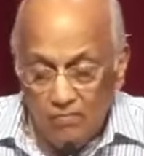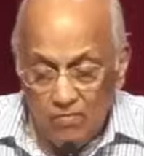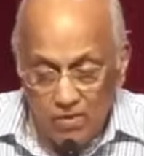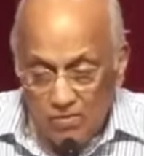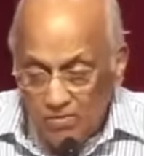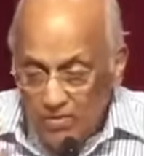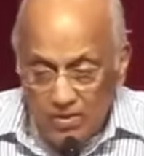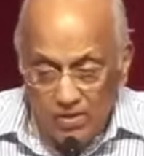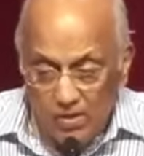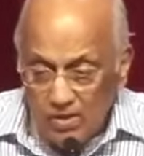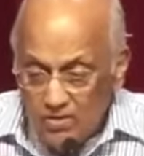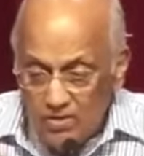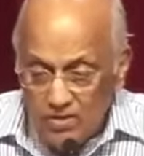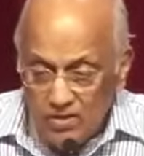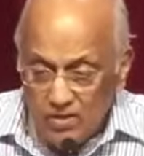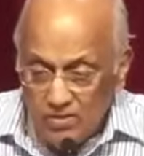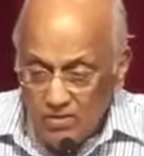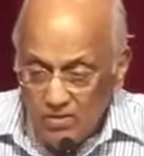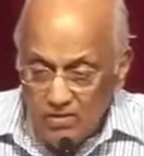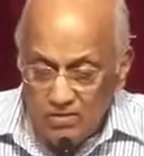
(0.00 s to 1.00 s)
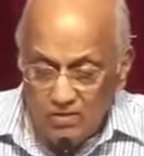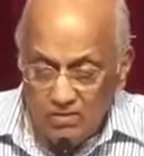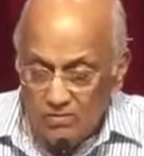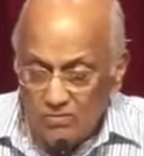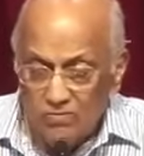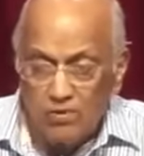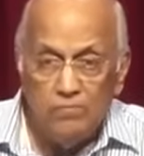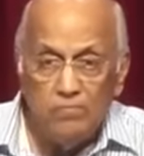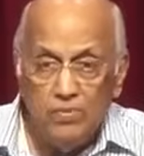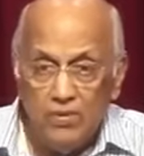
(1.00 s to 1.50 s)
But when there's a
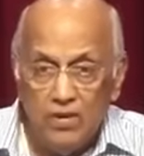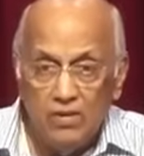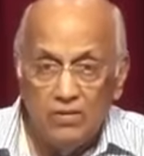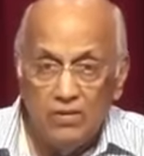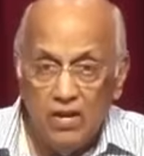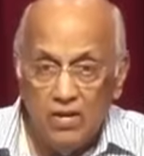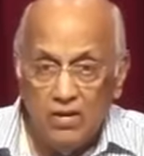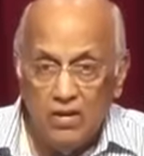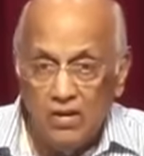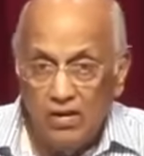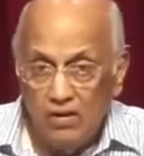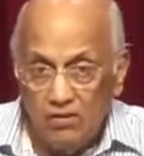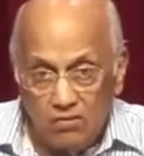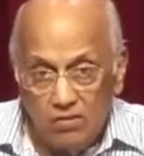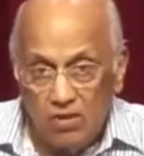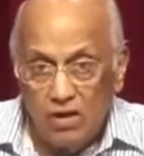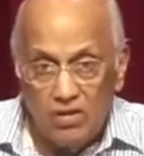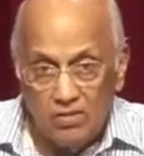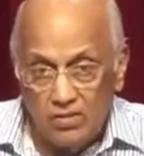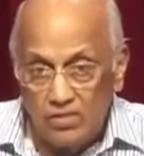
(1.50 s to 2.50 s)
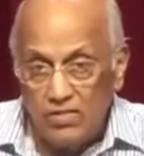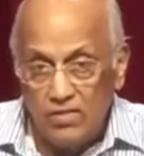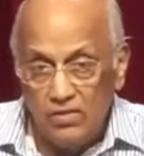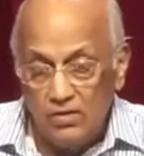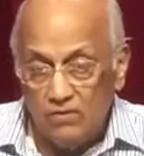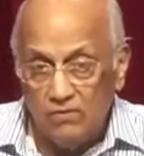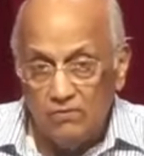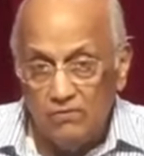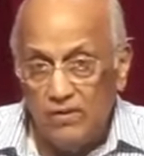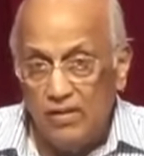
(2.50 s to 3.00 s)
ripple on that lake, you can't see
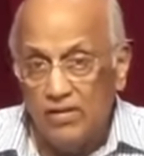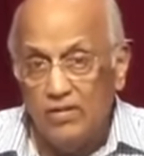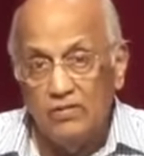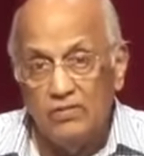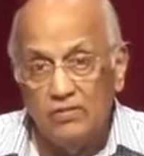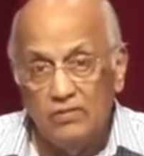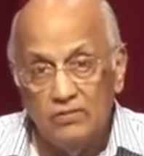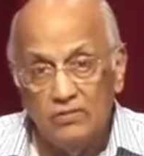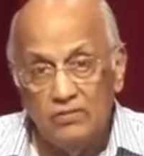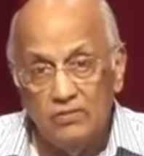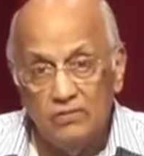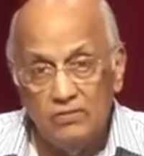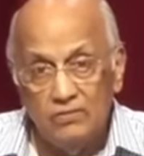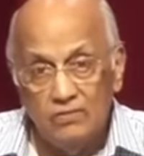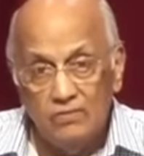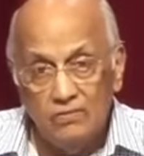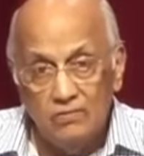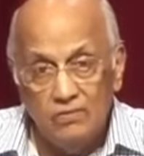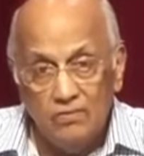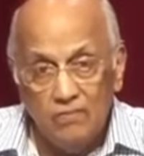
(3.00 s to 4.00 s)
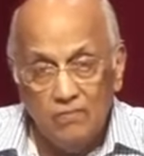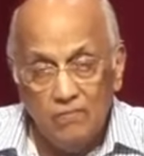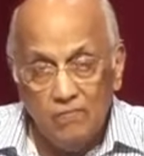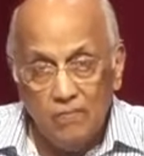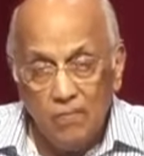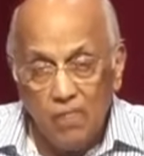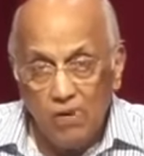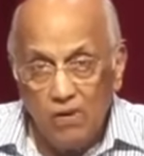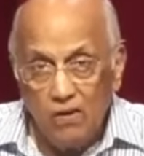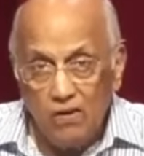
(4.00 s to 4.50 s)
your face.
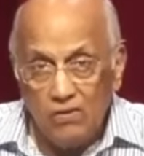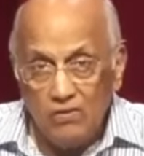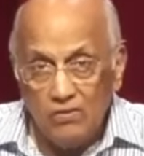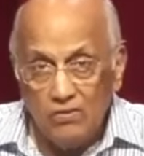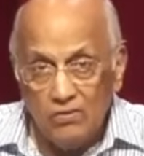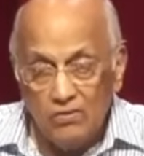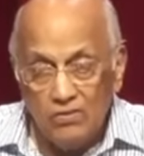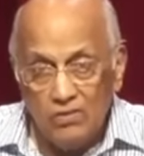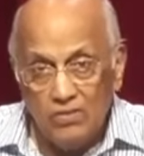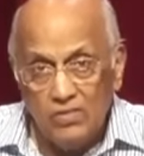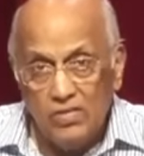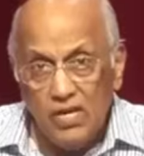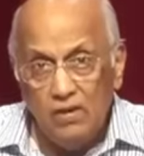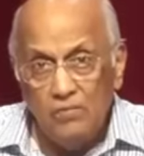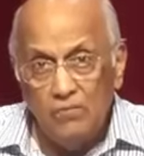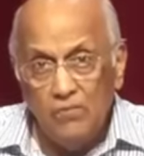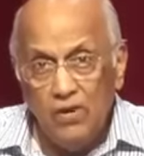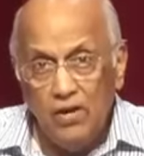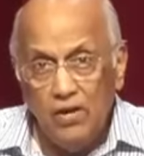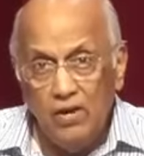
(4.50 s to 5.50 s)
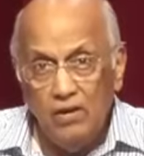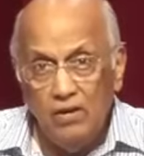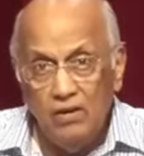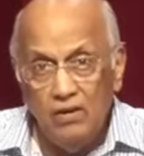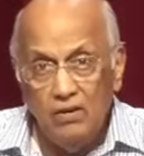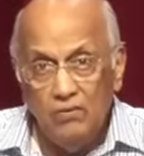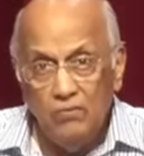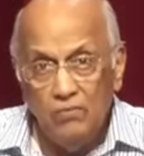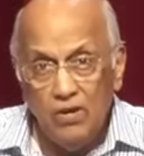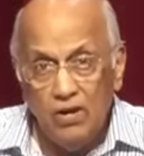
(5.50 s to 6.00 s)
So in the same
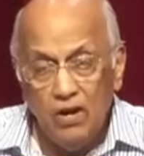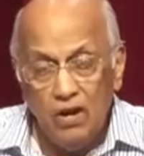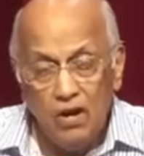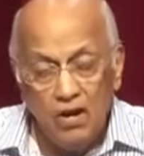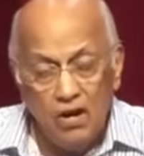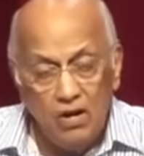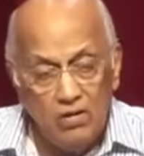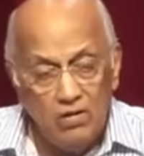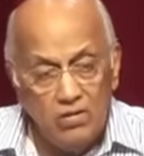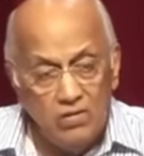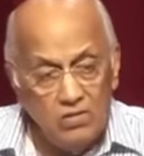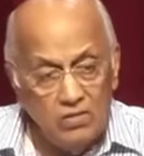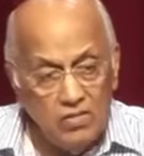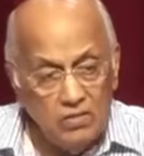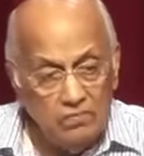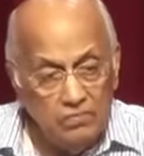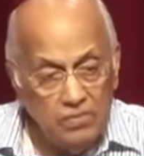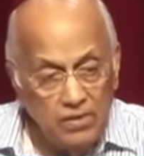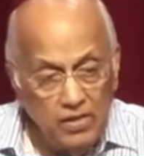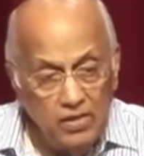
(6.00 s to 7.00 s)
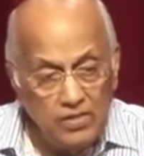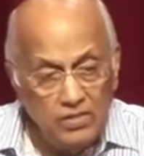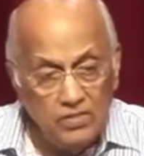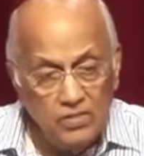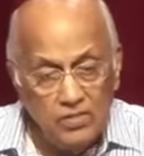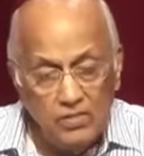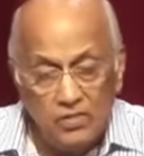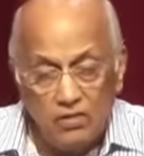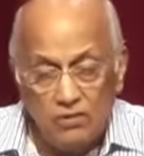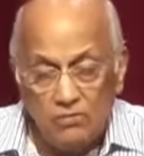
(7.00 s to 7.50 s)
way, when our heart is at peace
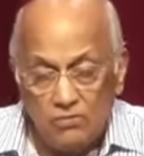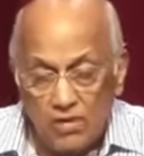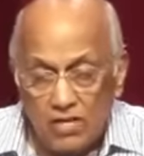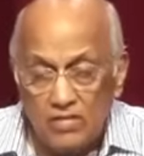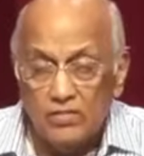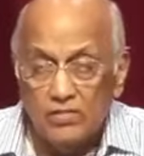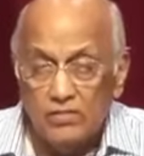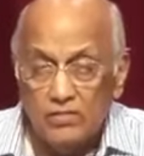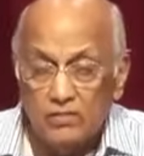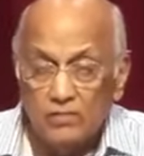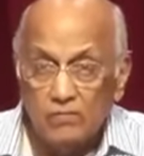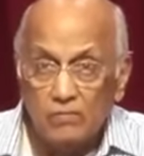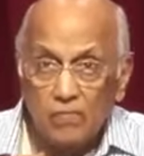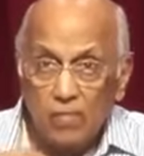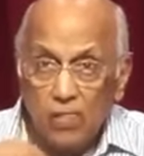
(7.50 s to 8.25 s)
and at rest,